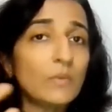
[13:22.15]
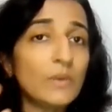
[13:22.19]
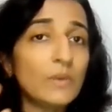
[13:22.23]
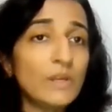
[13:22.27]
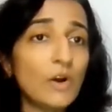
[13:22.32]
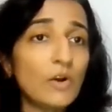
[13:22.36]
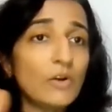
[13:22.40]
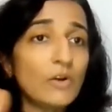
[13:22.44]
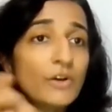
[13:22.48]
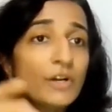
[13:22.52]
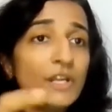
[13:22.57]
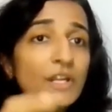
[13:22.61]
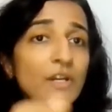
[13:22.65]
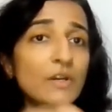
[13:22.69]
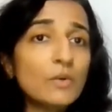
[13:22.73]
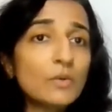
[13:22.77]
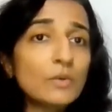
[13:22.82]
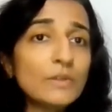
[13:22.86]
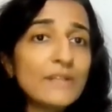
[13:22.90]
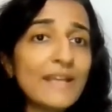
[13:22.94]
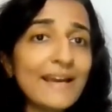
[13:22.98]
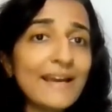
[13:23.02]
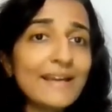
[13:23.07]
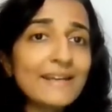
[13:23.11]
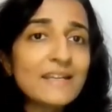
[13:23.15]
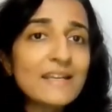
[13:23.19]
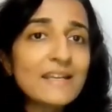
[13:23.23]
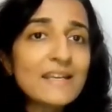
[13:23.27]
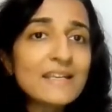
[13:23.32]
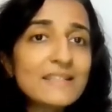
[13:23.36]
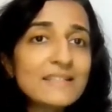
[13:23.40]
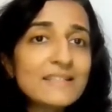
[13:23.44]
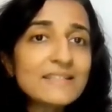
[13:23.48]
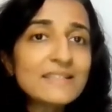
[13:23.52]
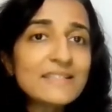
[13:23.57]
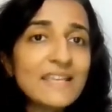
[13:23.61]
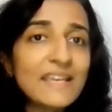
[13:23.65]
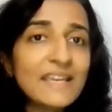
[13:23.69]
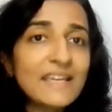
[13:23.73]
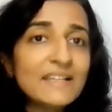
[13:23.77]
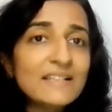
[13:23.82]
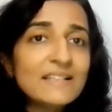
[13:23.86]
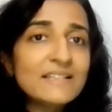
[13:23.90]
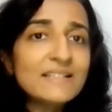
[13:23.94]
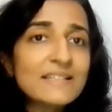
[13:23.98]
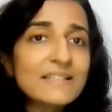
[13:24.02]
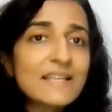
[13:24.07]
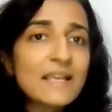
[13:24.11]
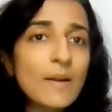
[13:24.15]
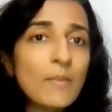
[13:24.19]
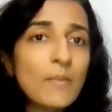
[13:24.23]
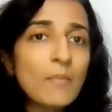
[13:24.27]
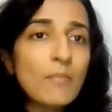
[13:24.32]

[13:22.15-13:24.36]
We already know that sales